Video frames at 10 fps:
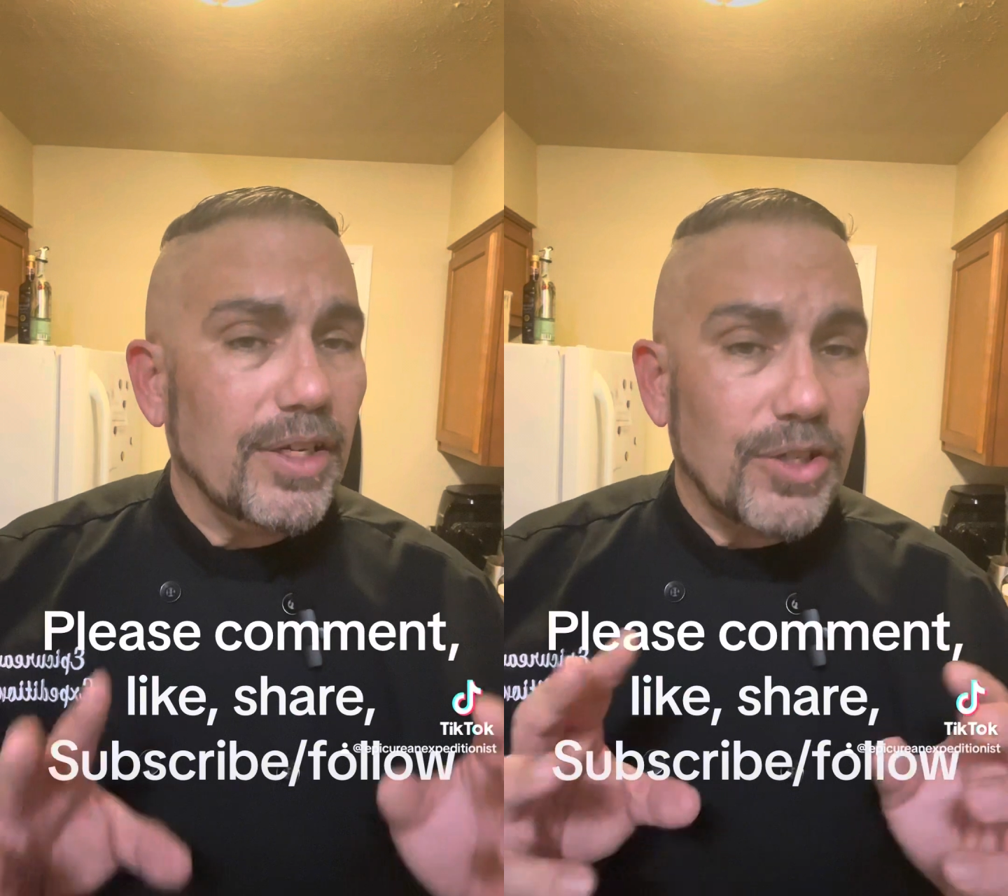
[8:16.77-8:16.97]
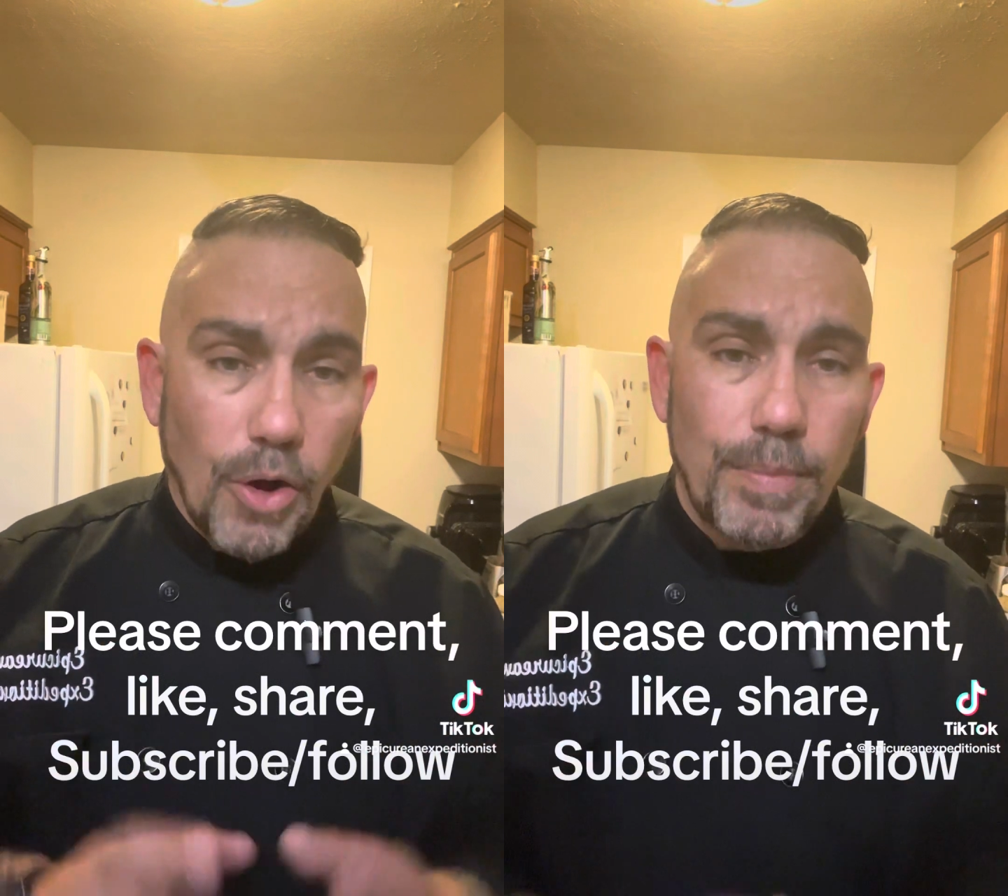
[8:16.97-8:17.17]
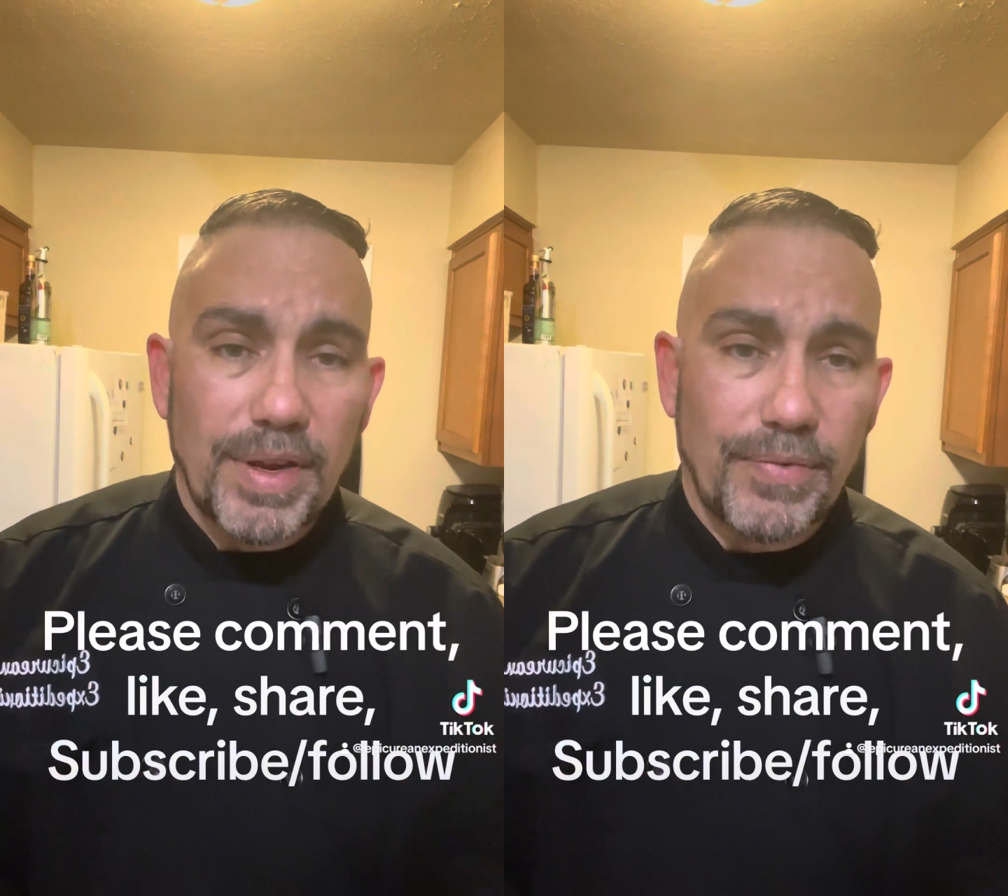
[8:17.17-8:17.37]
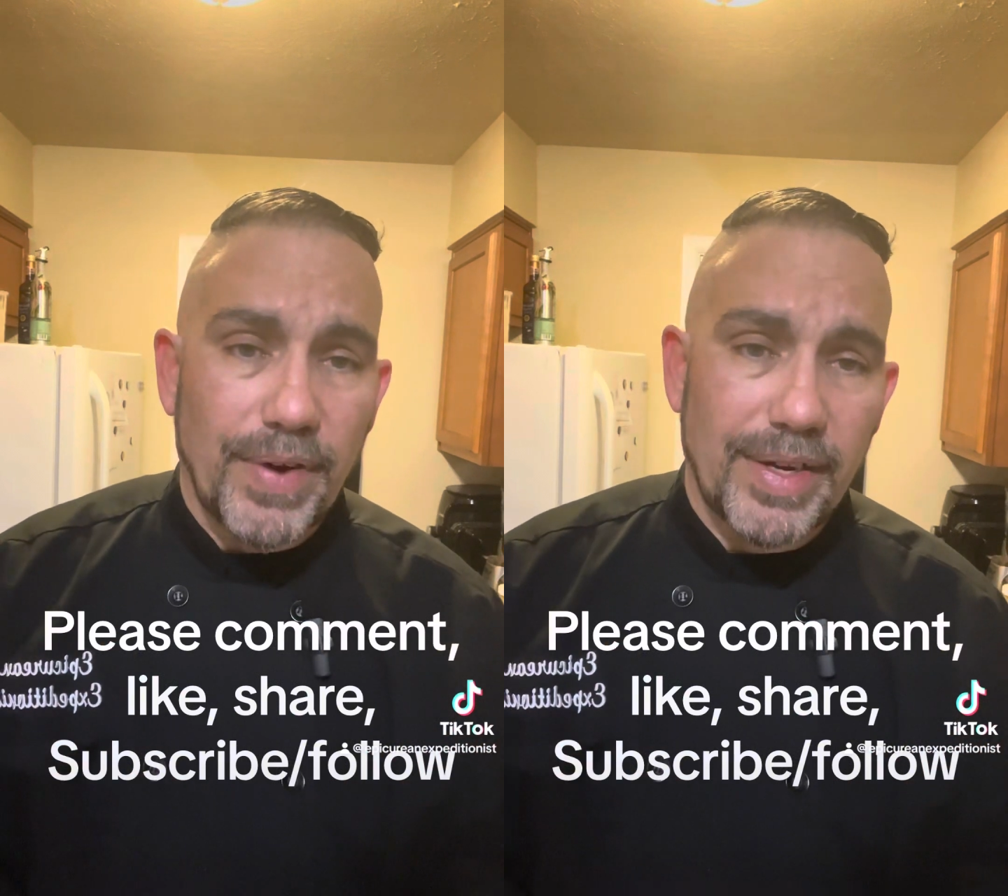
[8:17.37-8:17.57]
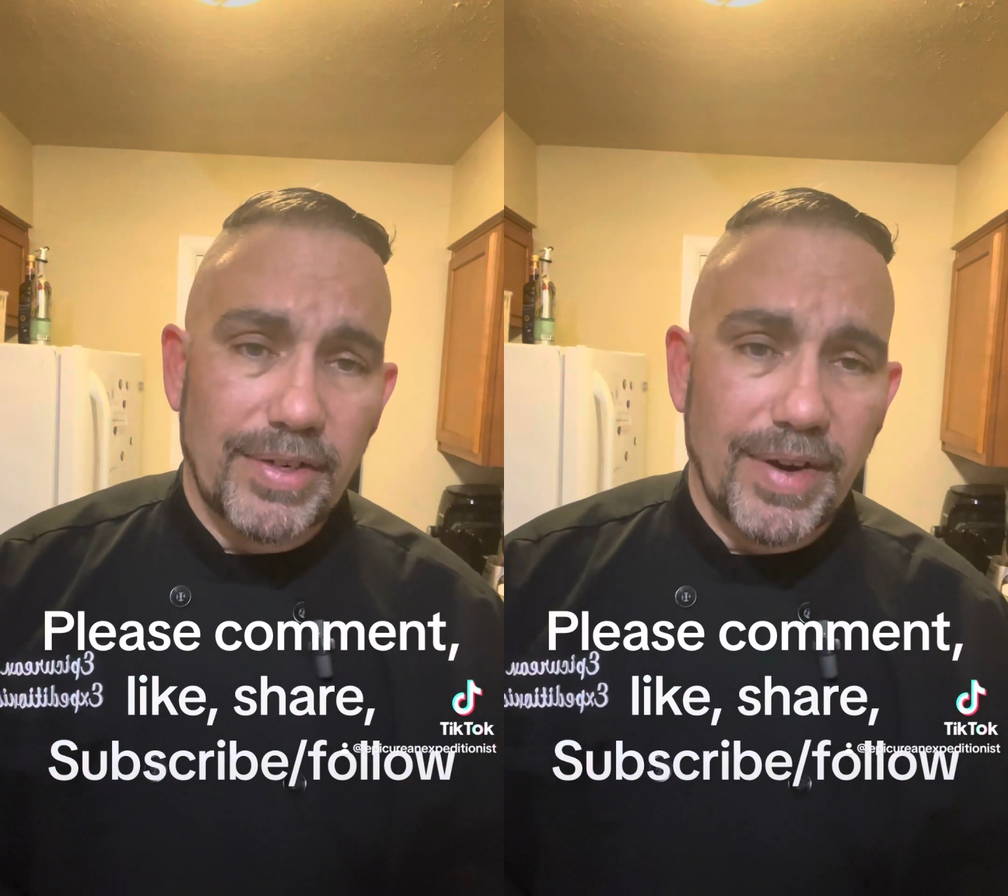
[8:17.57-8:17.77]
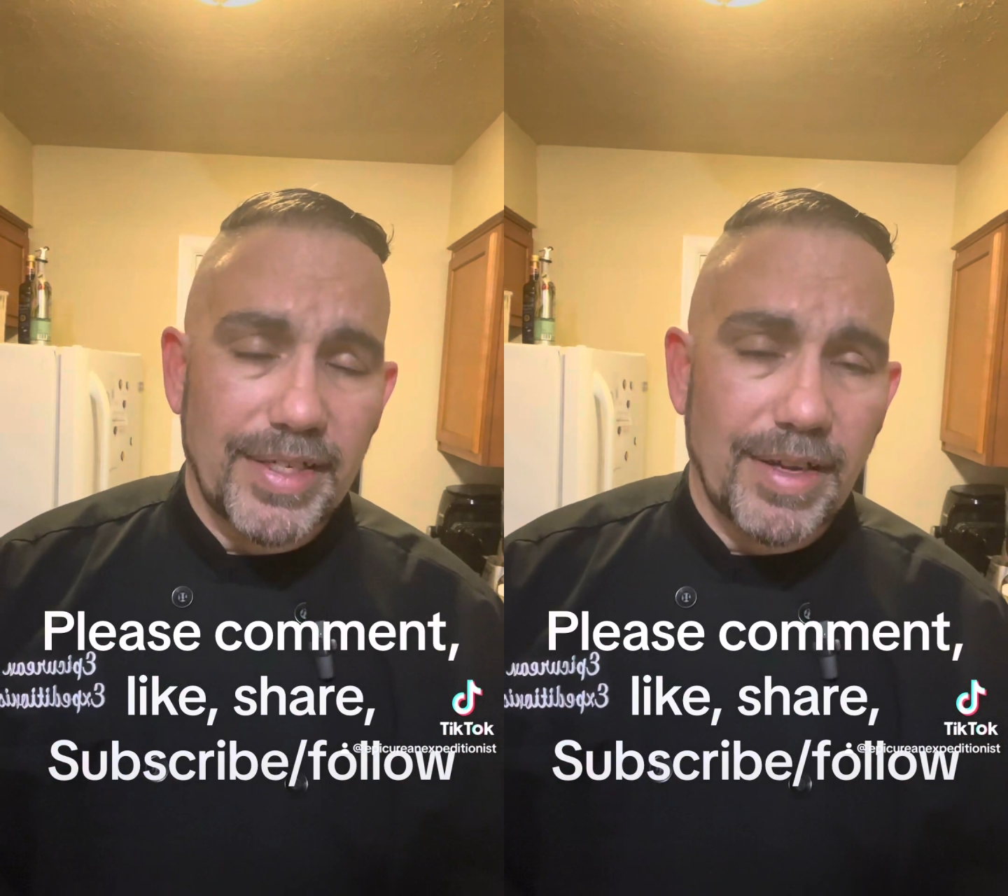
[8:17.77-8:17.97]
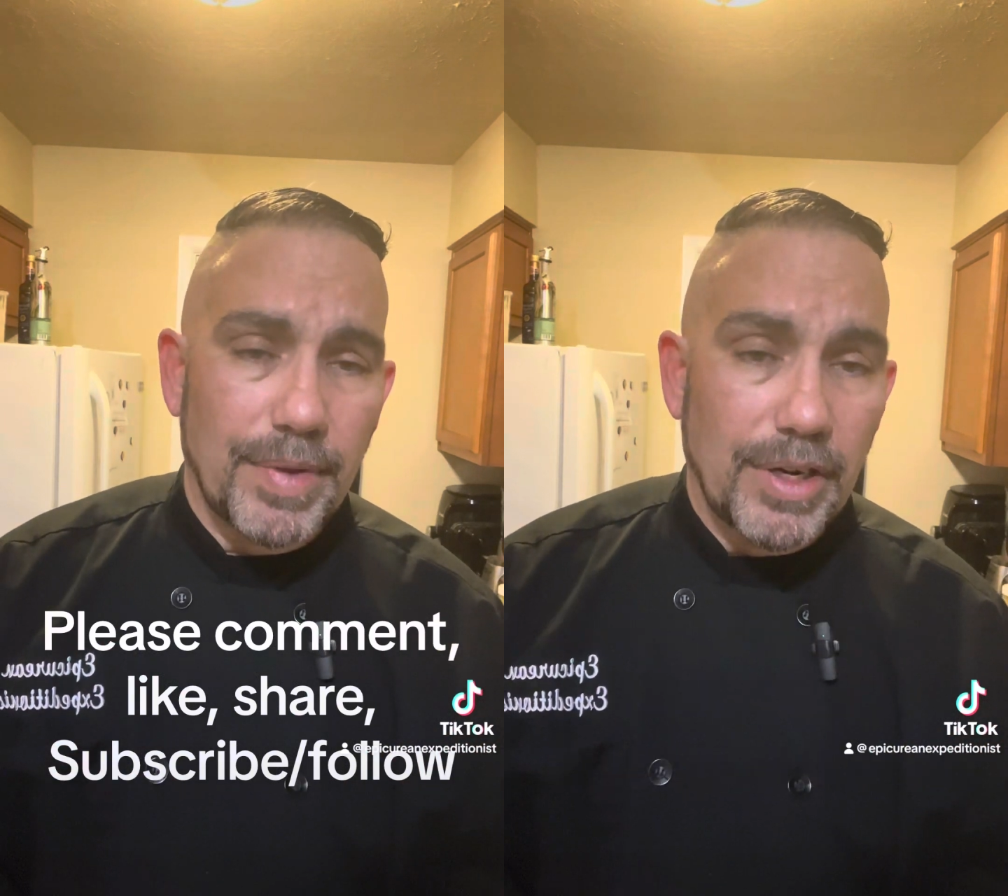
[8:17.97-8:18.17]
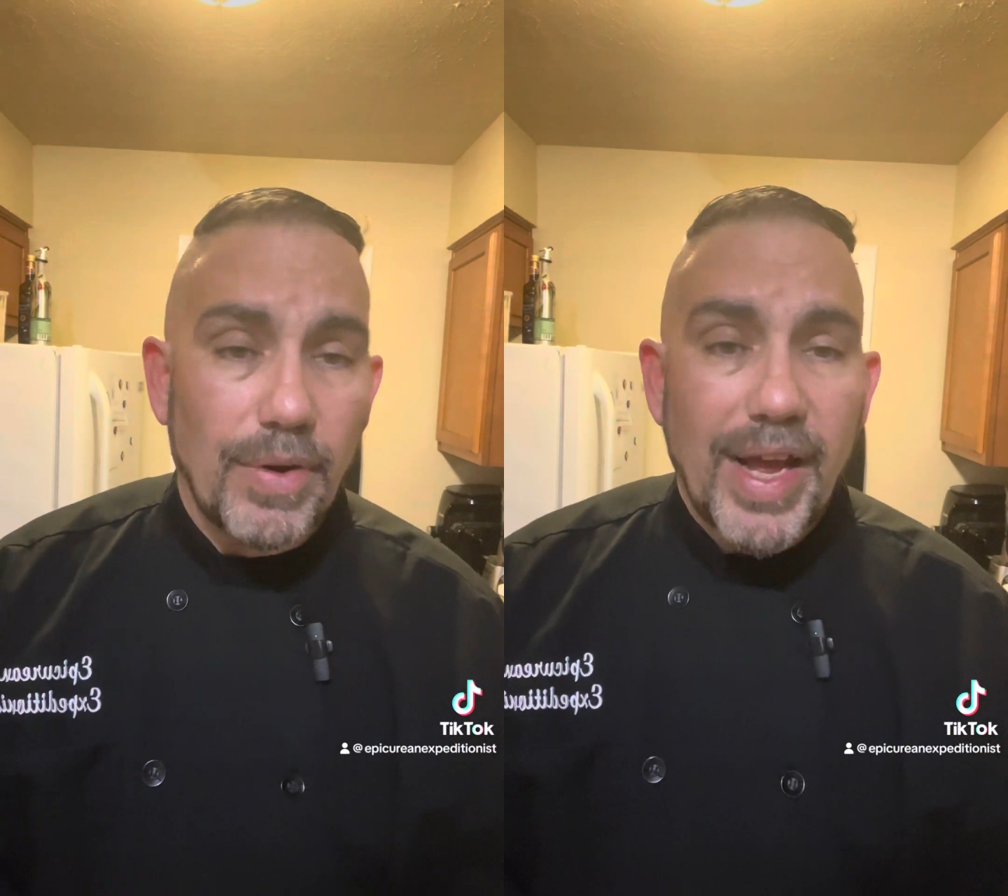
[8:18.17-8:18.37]
don't be afraid to try
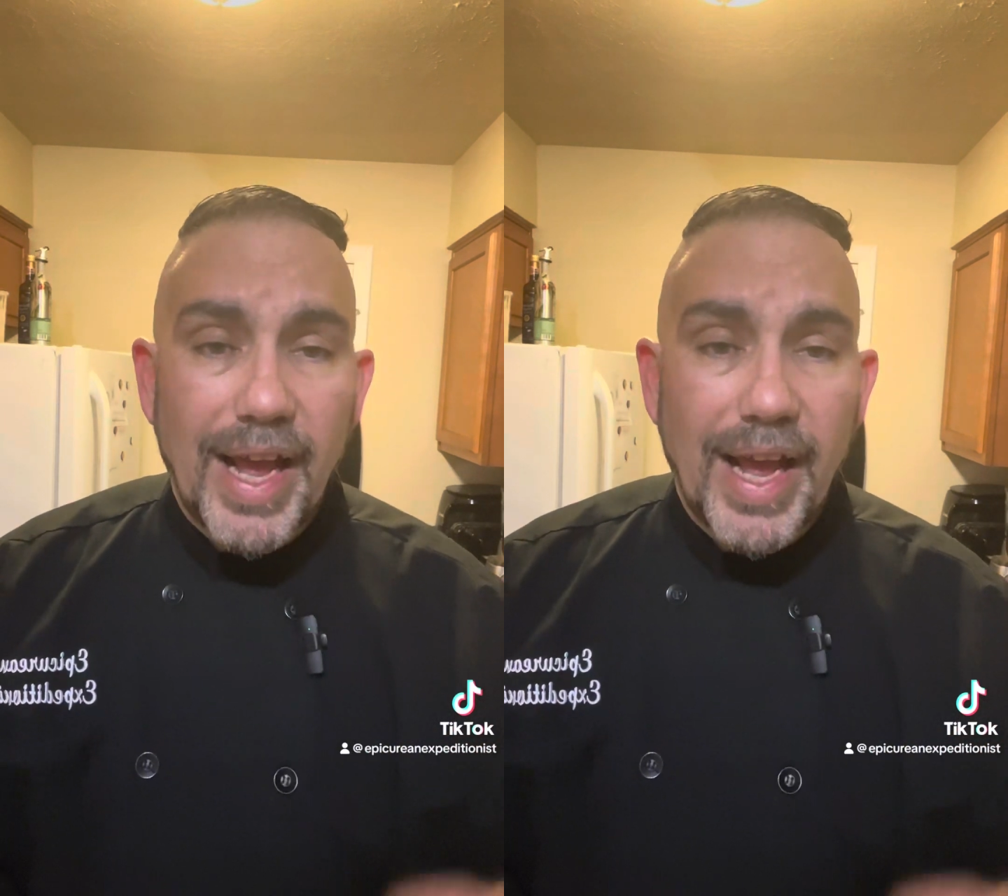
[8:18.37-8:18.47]
something new.